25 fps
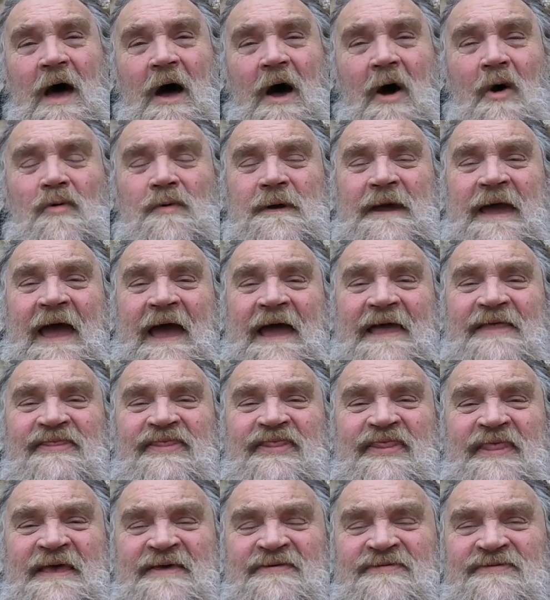Okay,
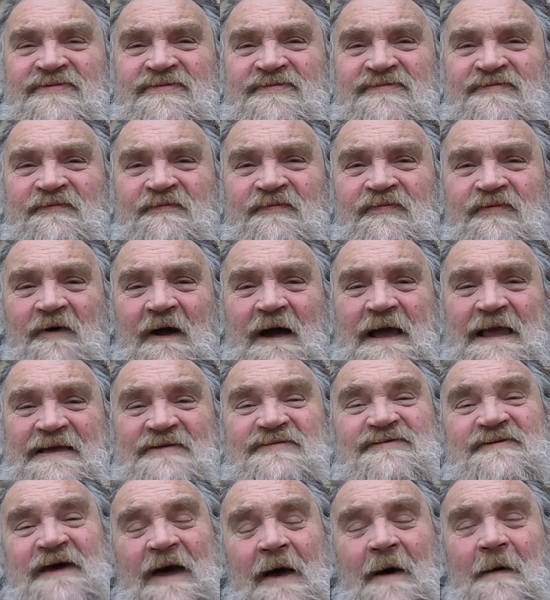this
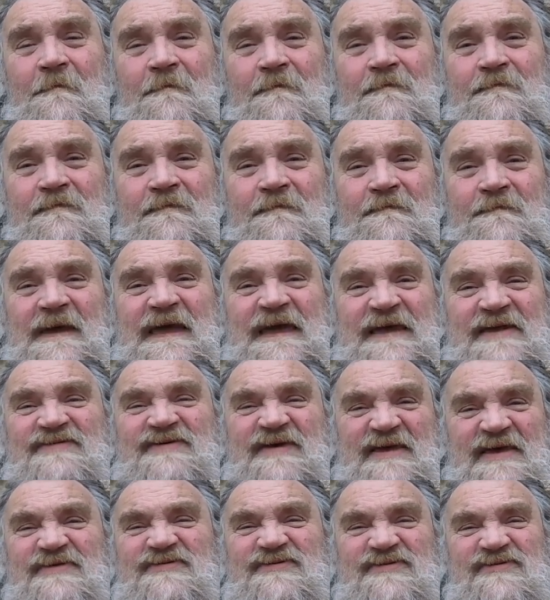phrase is
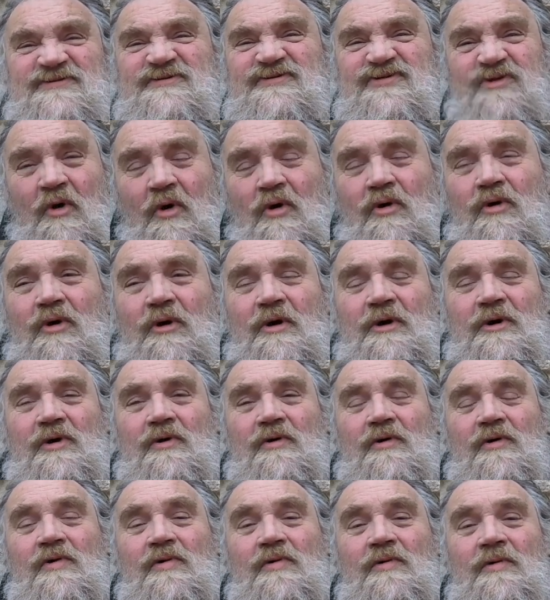
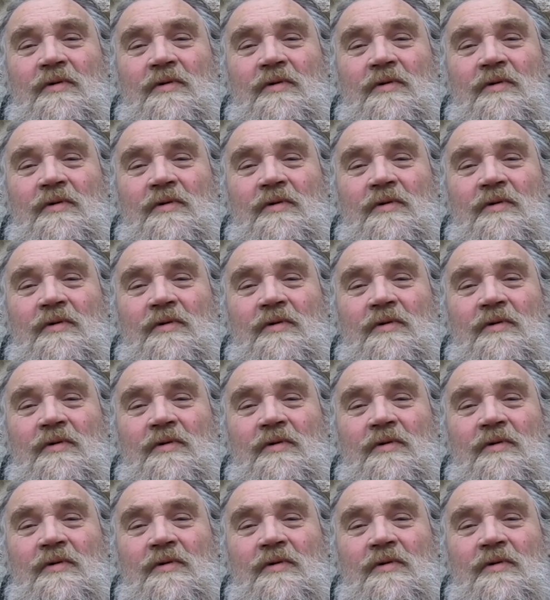historical.